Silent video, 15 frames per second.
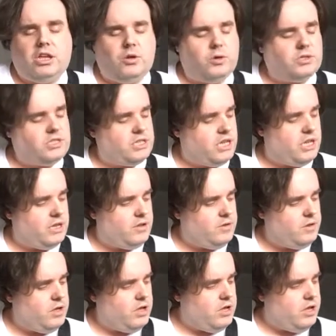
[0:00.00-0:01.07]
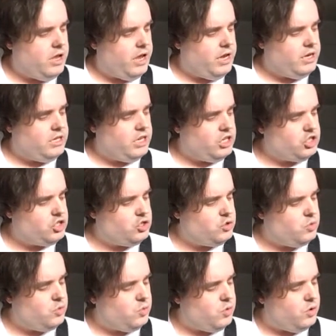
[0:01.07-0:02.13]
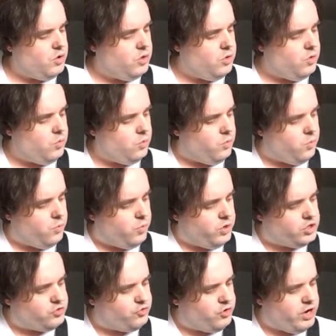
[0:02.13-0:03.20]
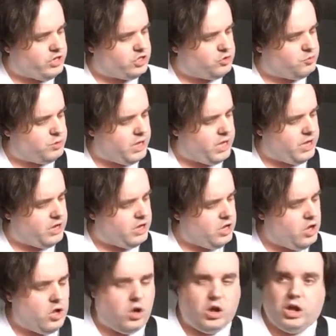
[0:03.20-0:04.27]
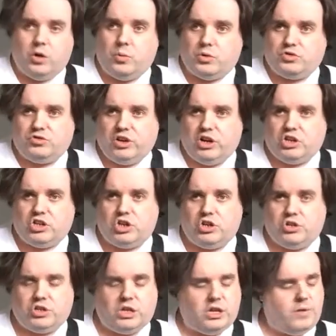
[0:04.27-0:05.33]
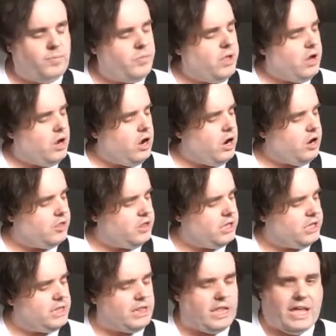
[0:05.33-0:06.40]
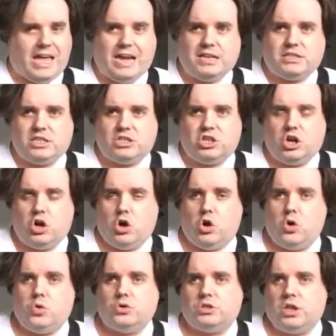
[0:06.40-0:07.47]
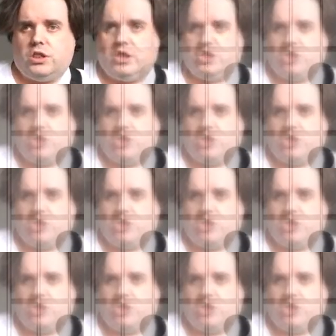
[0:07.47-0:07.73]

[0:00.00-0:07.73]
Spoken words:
you'll see, in addition to which frets you're playing and which fingers you're using, are the little X's and O's on the